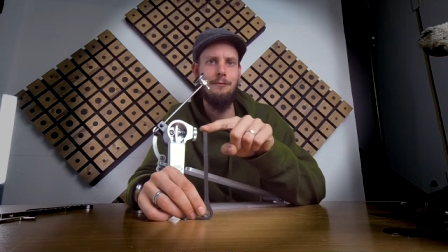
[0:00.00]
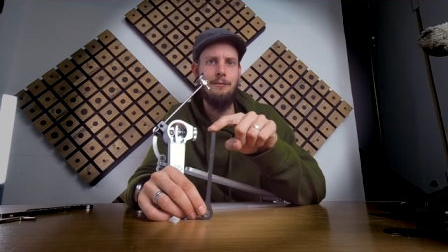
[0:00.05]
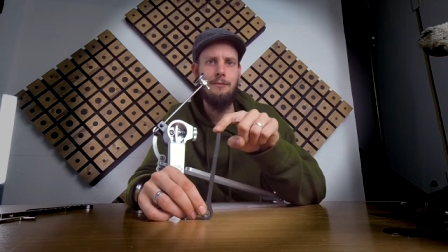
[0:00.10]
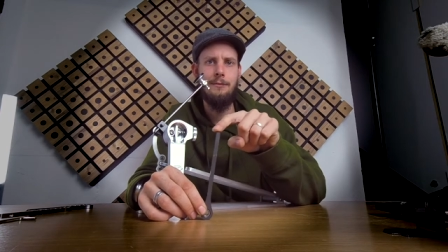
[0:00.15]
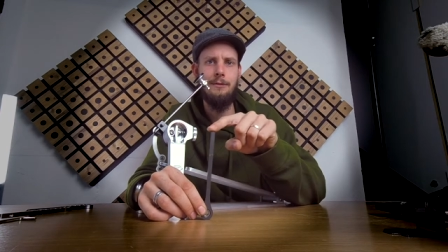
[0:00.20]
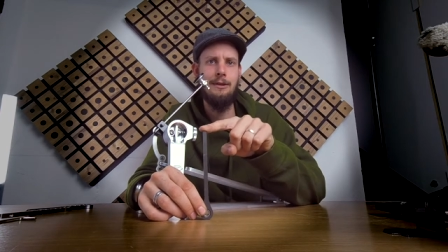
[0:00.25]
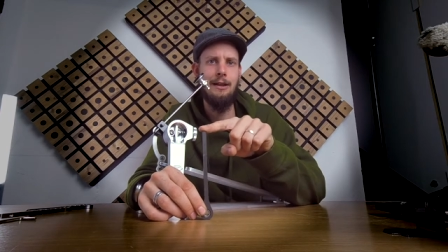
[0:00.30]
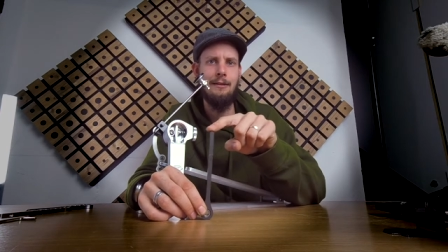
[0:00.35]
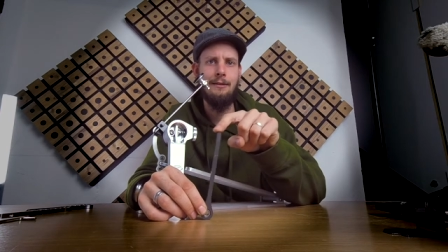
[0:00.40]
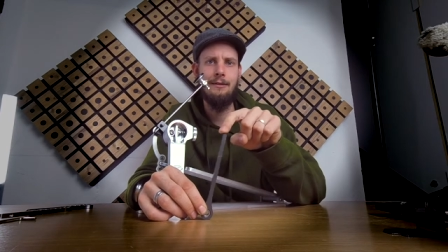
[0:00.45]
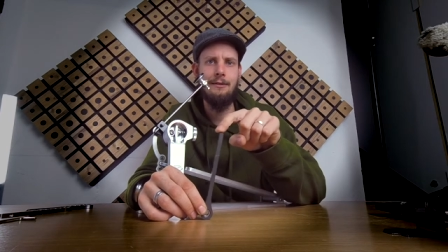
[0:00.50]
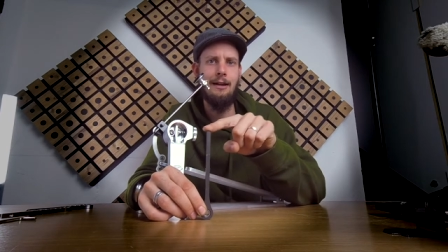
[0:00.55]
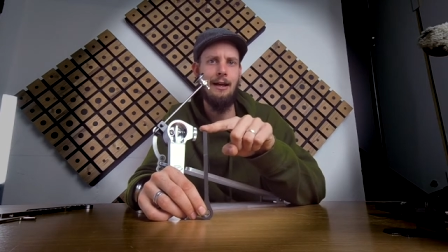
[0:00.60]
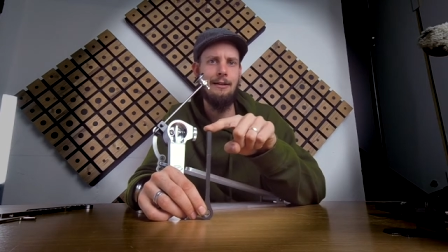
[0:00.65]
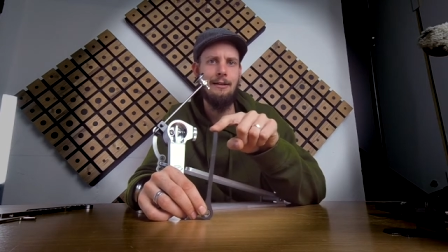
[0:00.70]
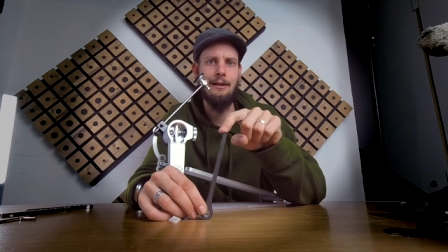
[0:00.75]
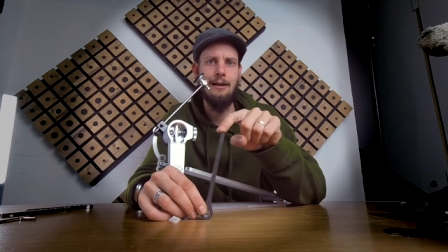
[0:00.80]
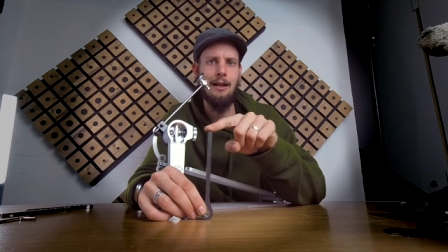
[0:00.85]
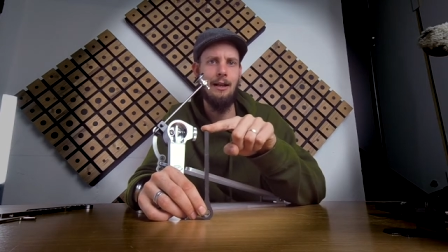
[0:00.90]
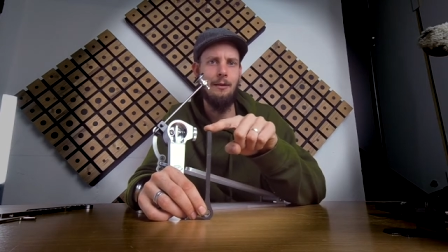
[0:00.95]
this
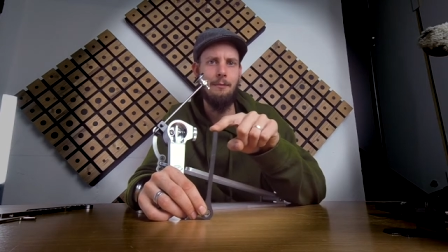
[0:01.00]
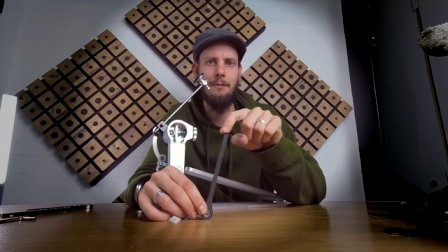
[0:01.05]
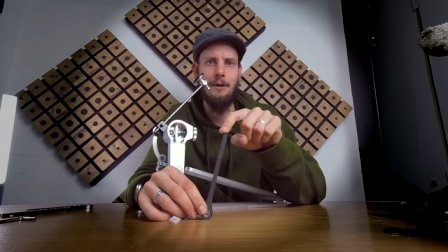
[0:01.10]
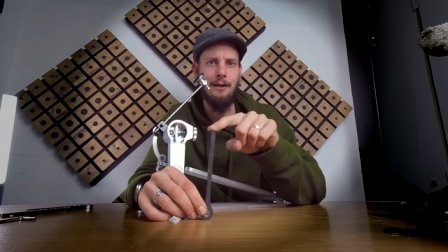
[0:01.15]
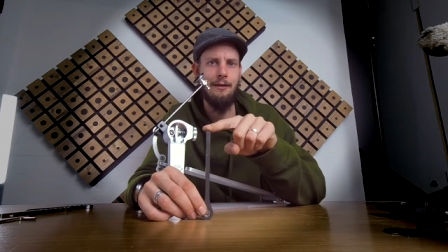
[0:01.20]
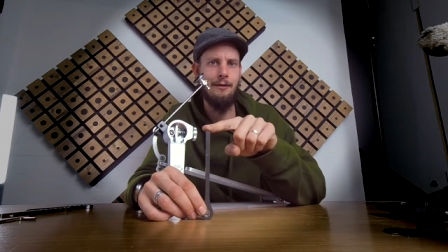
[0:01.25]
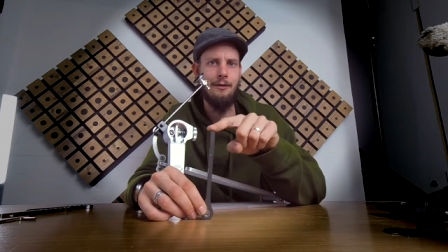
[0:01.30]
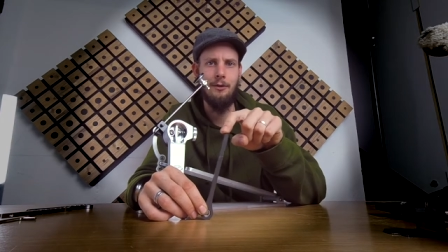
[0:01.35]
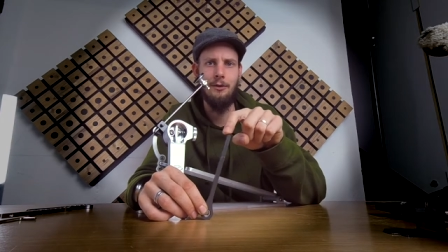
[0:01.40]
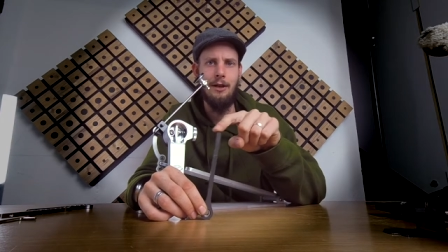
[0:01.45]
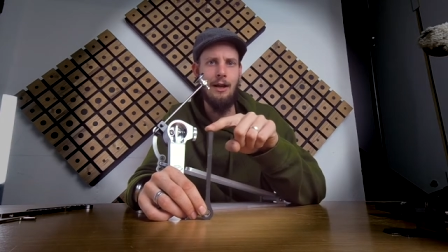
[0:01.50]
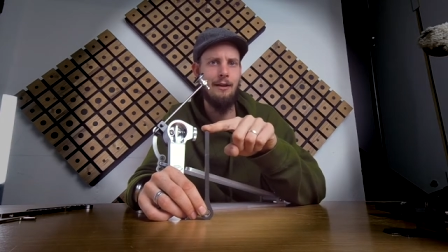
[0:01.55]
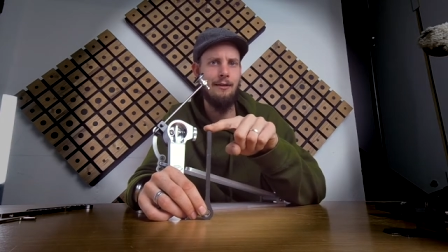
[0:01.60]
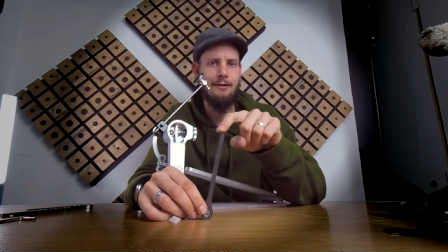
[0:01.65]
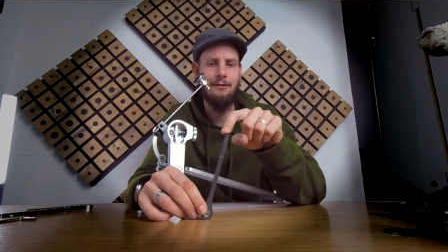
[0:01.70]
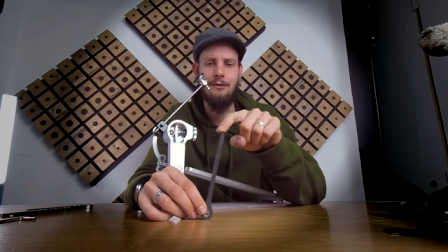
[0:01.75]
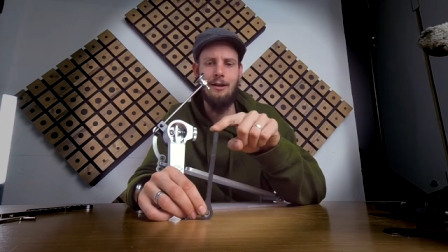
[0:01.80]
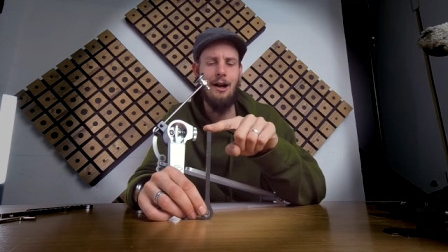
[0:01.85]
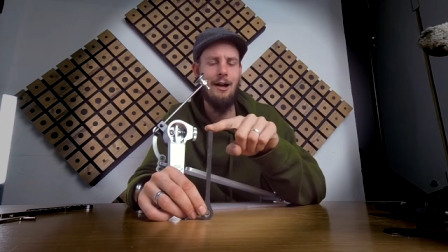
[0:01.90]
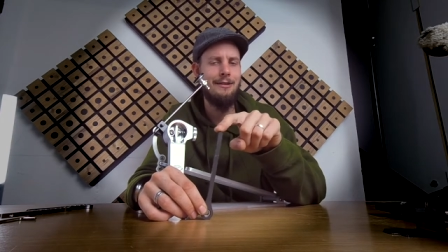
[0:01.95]
tiny little bit, so
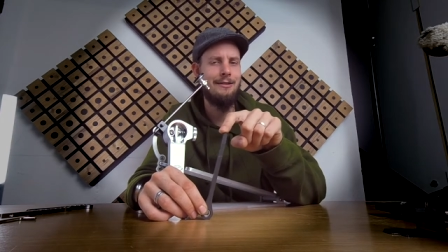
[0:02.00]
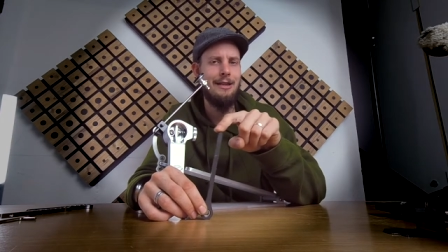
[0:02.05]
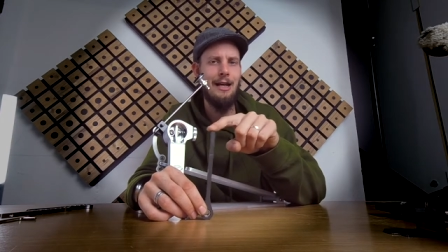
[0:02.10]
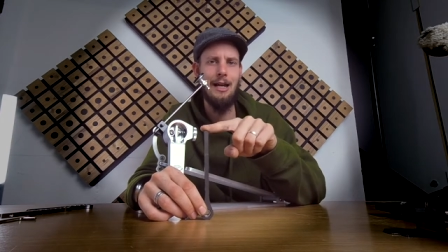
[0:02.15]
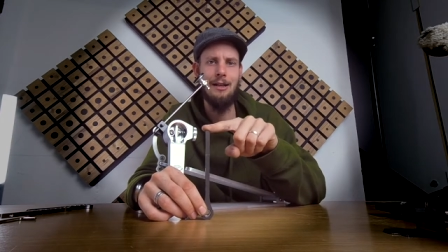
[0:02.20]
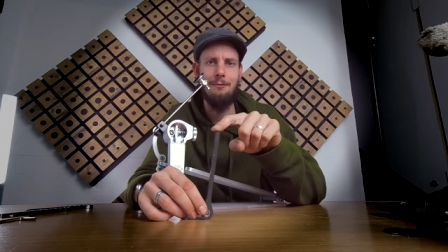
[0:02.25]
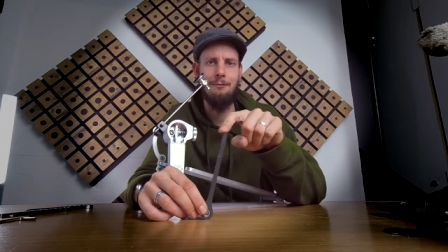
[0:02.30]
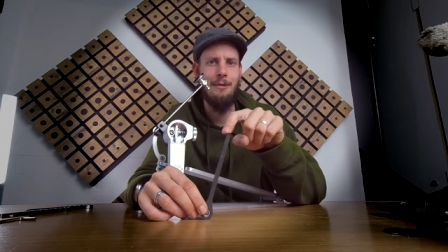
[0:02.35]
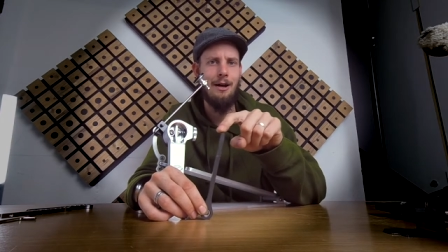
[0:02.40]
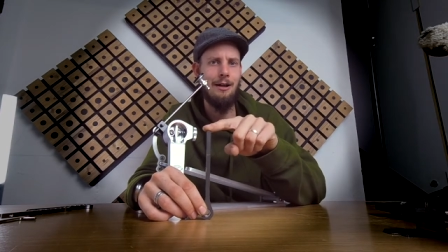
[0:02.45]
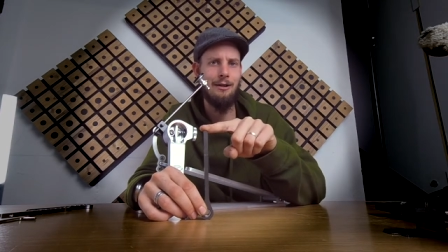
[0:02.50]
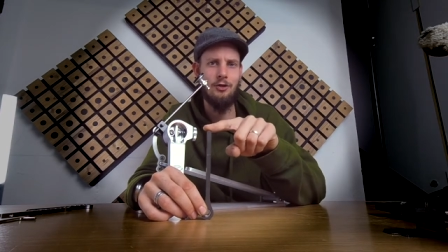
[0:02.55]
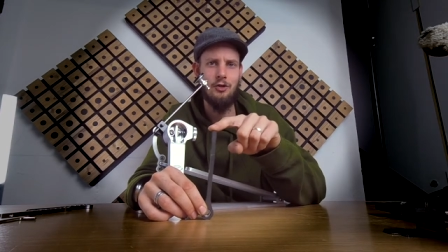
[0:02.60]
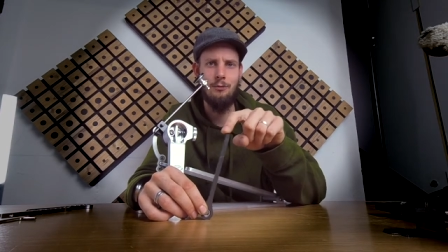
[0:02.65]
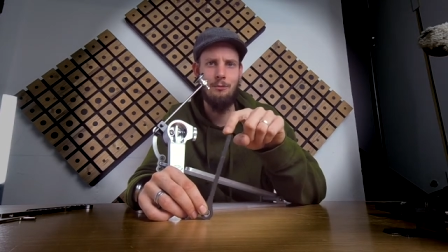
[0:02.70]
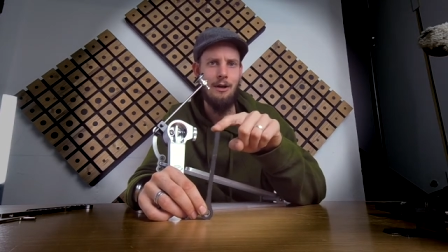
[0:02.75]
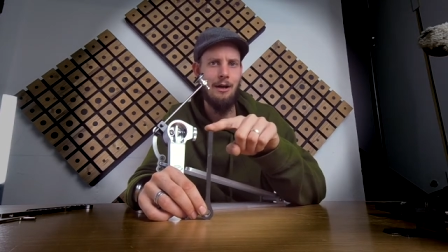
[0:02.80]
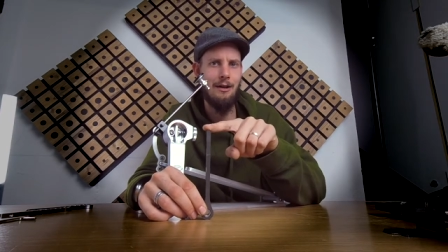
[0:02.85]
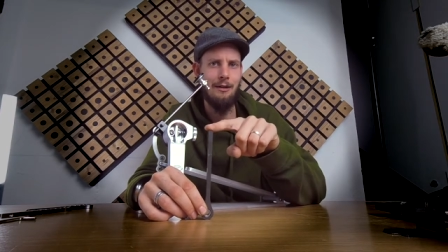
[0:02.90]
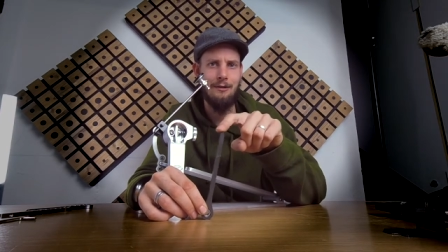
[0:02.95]
there's not that much
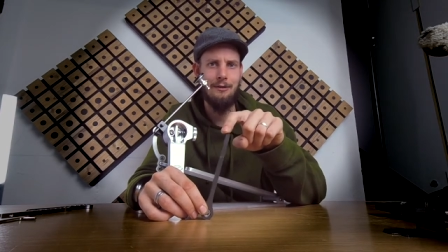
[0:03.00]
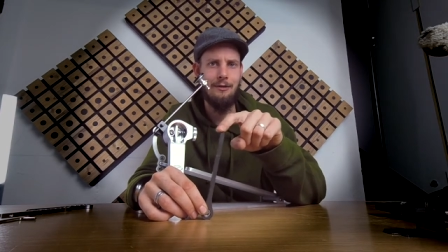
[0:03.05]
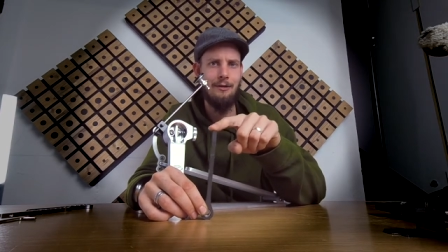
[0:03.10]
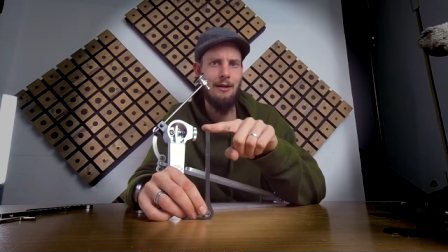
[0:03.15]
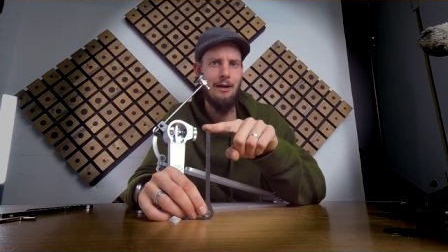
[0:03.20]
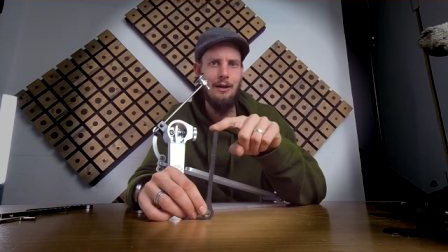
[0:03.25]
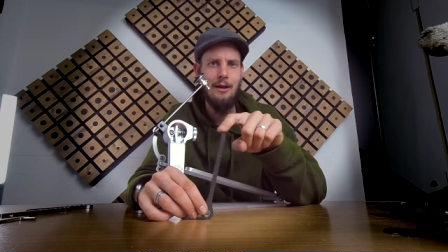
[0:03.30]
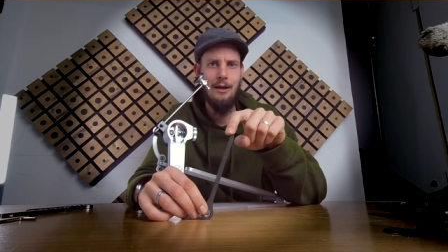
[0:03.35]
mass